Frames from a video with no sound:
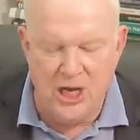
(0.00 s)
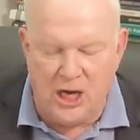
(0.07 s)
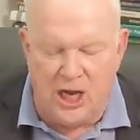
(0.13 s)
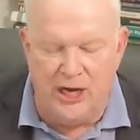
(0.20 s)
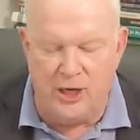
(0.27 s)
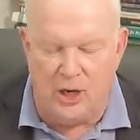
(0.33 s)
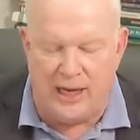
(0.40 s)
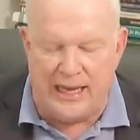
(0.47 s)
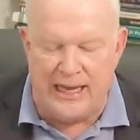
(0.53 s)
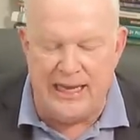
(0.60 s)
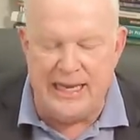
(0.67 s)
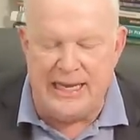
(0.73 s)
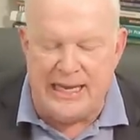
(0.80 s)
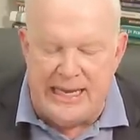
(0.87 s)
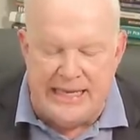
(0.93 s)

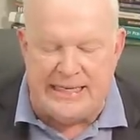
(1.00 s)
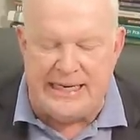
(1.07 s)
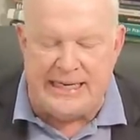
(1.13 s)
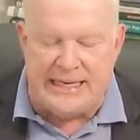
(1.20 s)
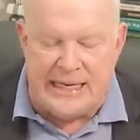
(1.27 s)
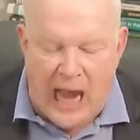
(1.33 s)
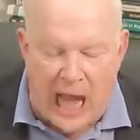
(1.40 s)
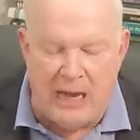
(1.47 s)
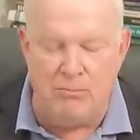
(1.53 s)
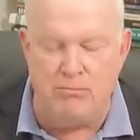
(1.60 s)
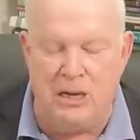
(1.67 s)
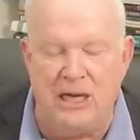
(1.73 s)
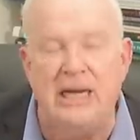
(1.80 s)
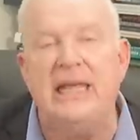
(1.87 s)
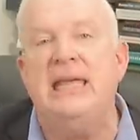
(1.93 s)
Clearly, he did not
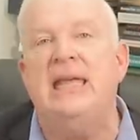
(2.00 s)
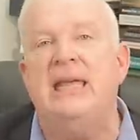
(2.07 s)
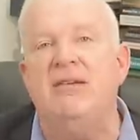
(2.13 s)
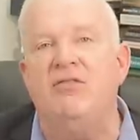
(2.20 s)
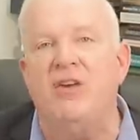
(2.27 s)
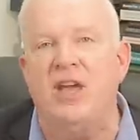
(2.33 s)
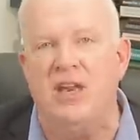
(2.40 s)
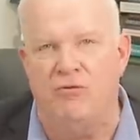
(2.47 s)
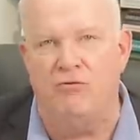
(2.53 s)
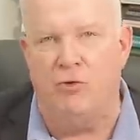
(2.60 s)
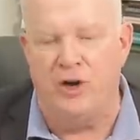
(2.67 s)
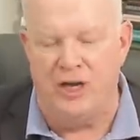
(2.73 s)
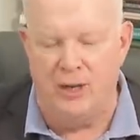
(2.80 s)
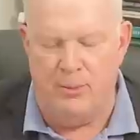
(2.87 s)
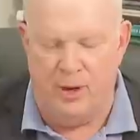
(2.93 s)
believe in
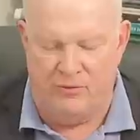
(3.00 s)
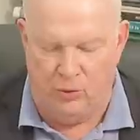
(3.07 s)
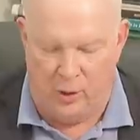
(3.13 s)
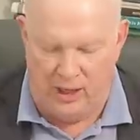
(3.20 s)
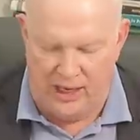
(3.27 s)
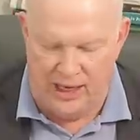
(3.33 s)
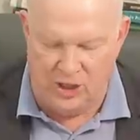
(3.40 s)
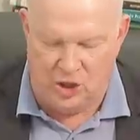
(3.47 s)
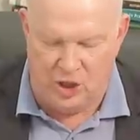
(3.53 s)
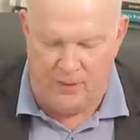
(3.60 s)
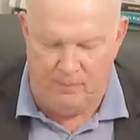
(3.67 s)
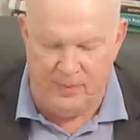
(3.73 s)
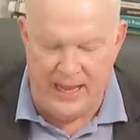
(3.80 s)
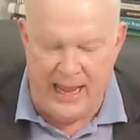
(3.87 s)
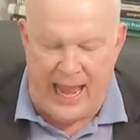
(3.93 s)
freedom of
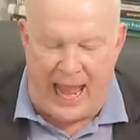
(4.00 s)
religion,